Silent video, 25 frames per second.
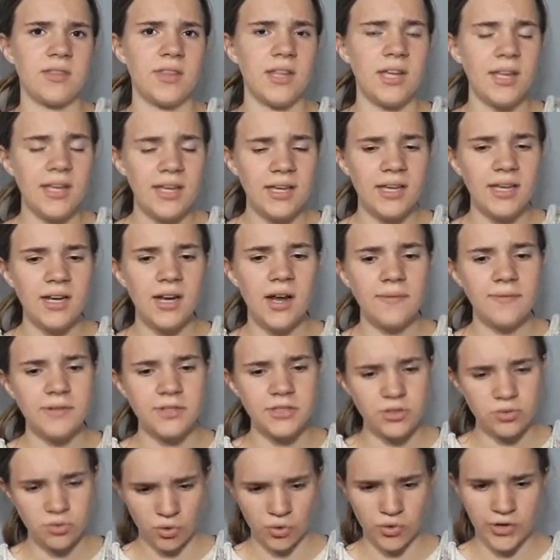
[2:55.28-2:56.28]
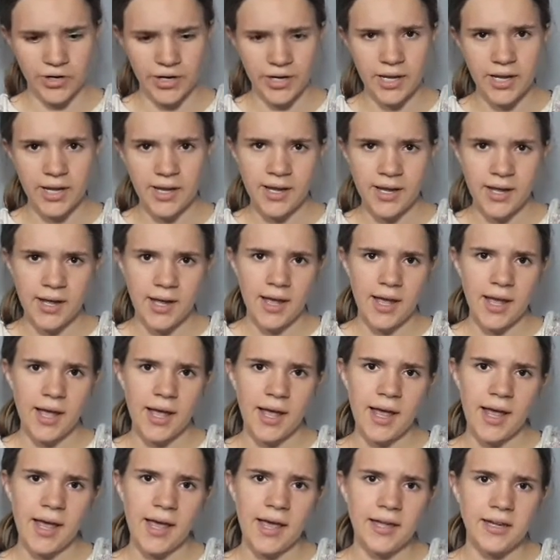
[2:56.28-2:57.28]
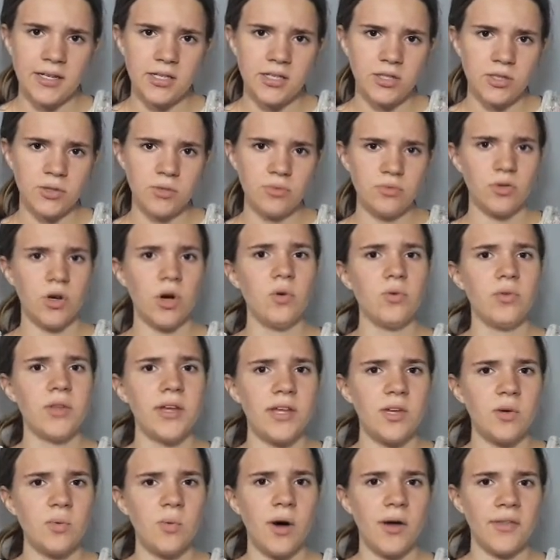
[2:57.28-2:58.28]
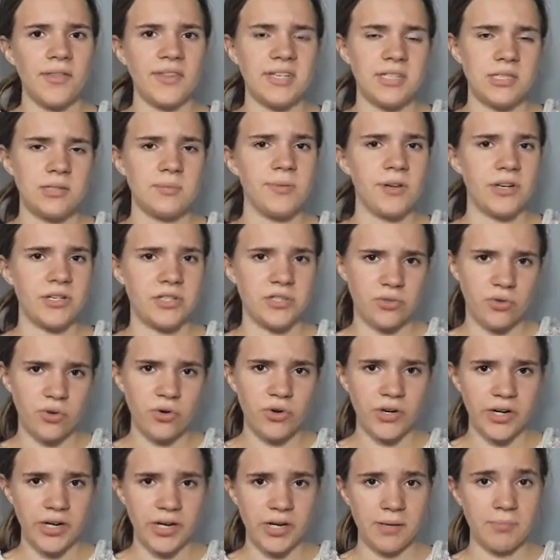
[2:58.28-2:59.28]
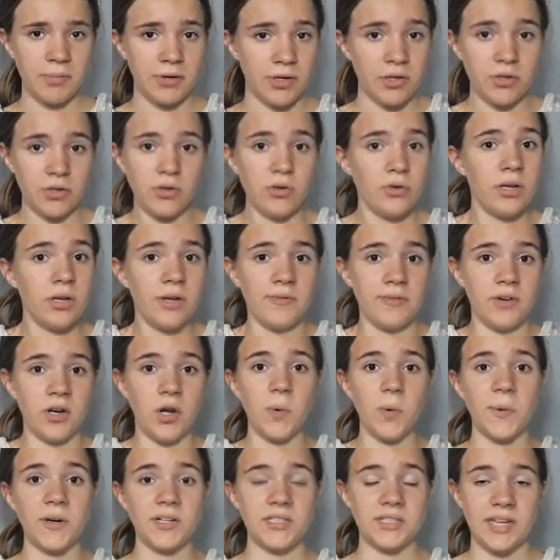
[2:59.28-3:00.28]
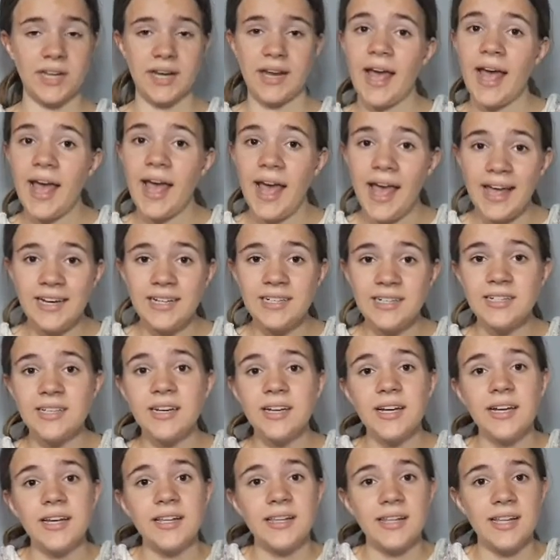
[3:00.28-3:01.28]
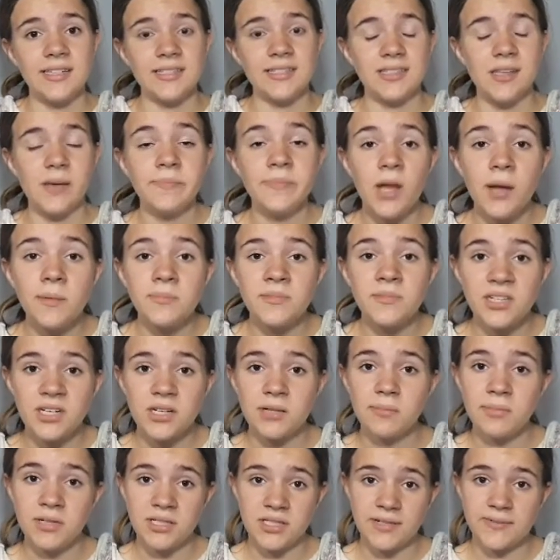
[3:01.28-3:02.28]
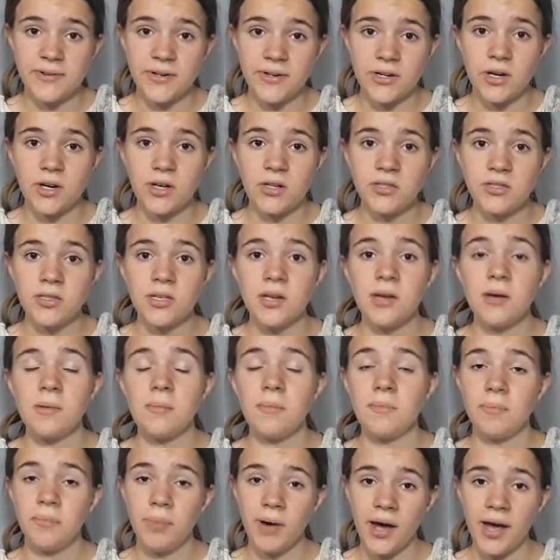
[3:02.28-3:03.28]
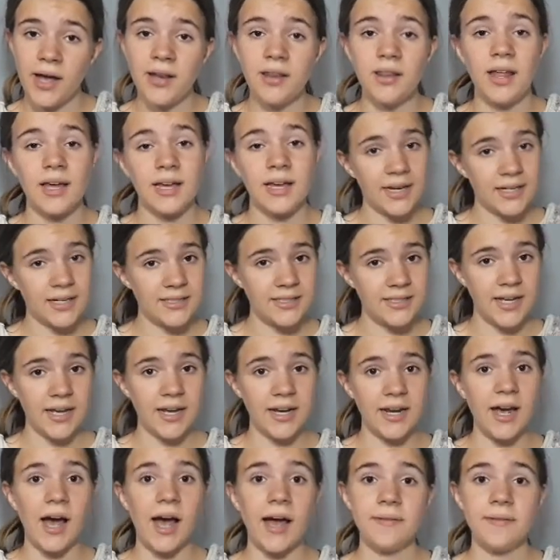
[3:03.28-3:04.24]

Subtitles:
thinking of a story and you know that you want this to be a story, but you don't even know where it's going to end, then sometimes it can be difficult. But like I said,